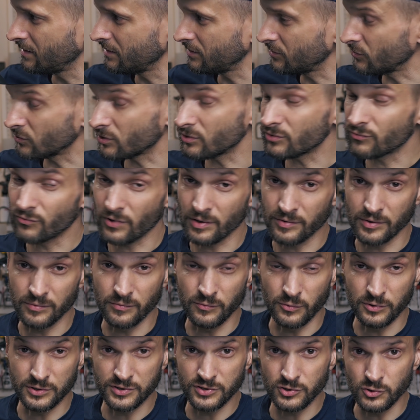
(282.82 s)
You can run
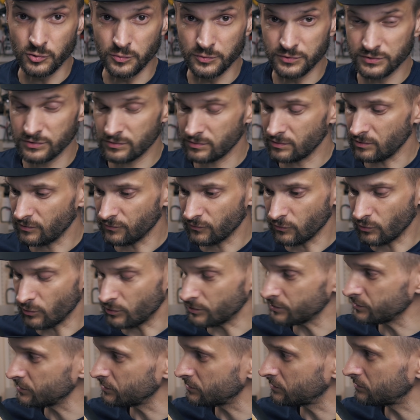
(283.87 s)
them with tubes, of
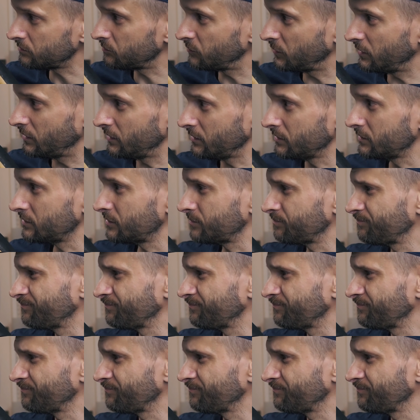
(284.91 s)
course, but